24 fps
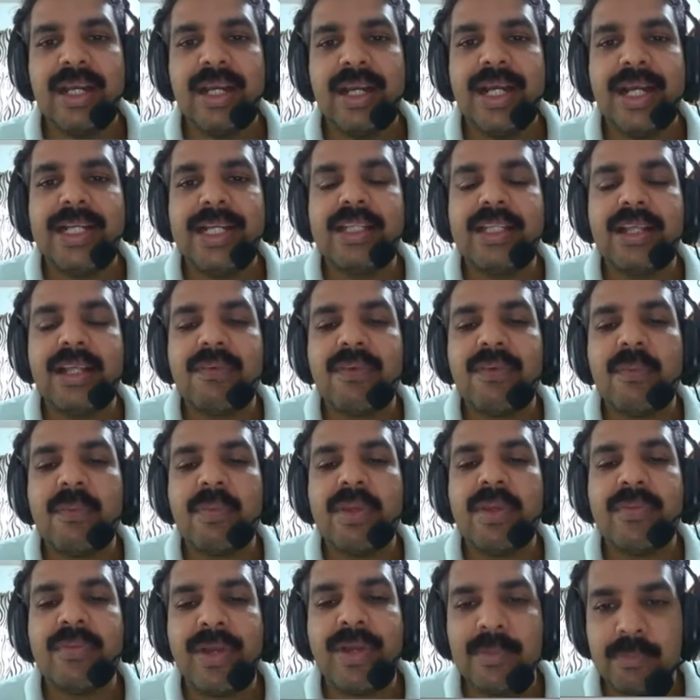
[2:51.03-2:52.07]
and there will be
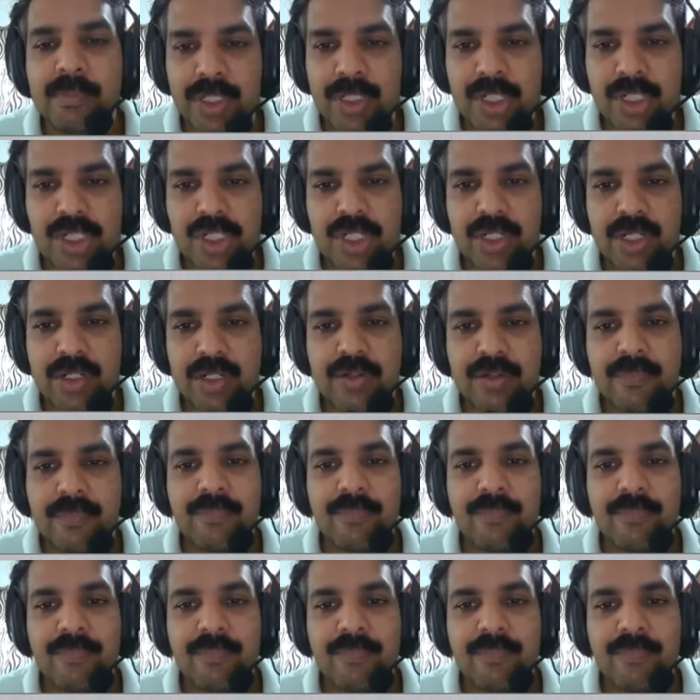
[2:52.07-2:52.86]
vibration.